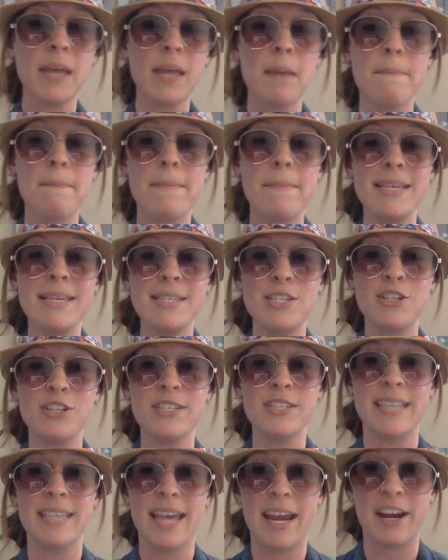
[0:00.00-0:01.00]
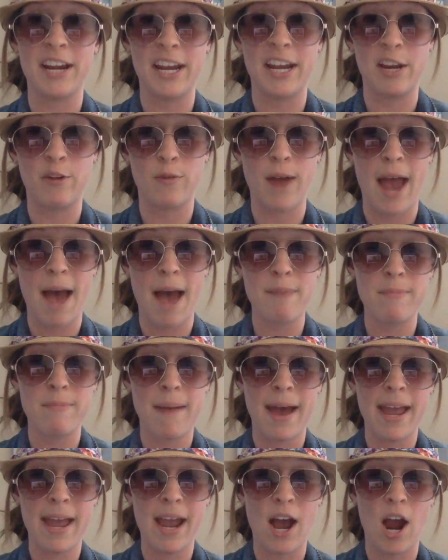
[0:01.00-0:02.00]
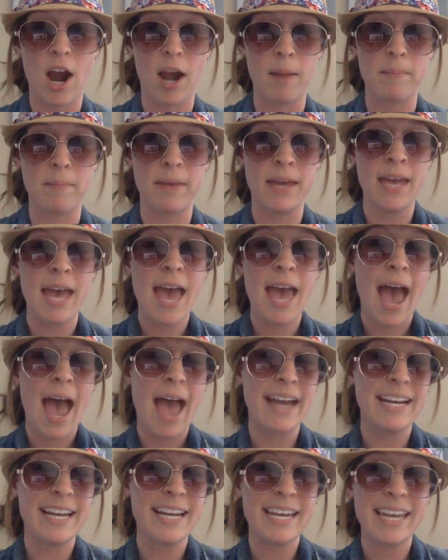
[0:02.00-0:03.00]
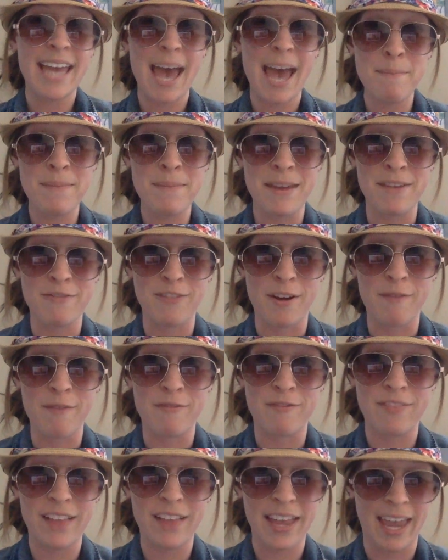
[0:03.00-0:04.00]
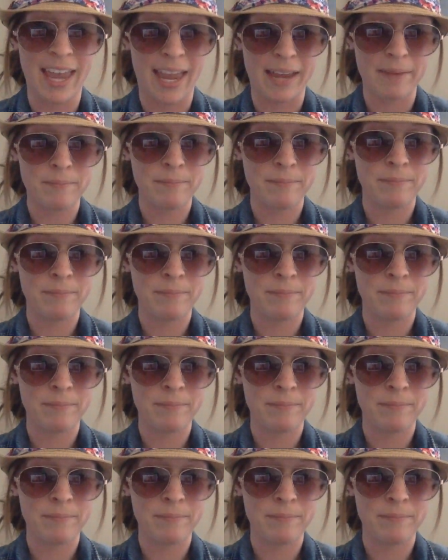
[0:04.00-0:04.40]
Mr. Scary grabbed my arm and he kept me from flinging.